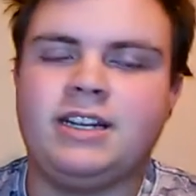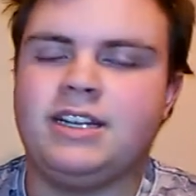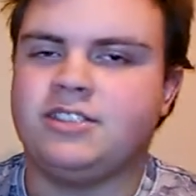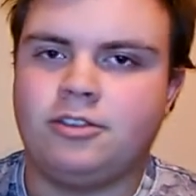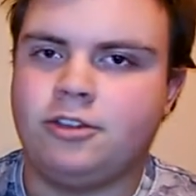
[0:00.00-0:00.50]
It
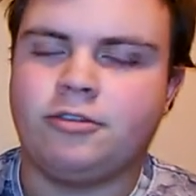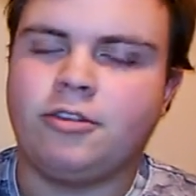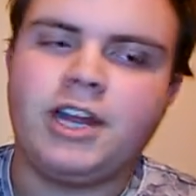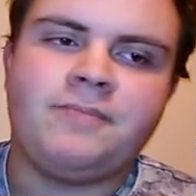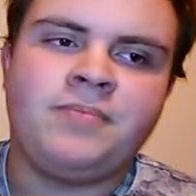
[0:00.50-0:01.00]
doesn't look
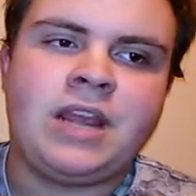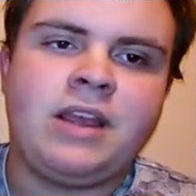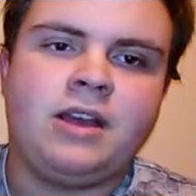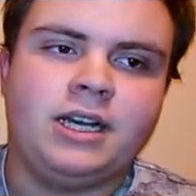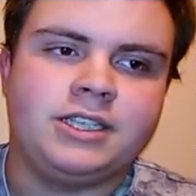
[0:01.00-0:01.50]
right.
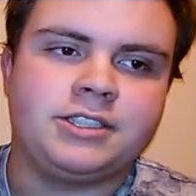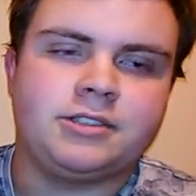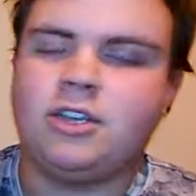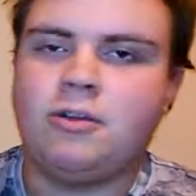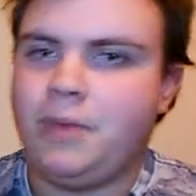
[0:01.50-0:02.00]

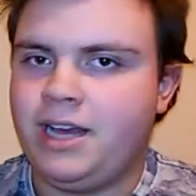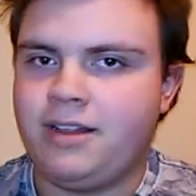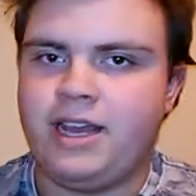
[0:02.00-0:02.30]
So don't buy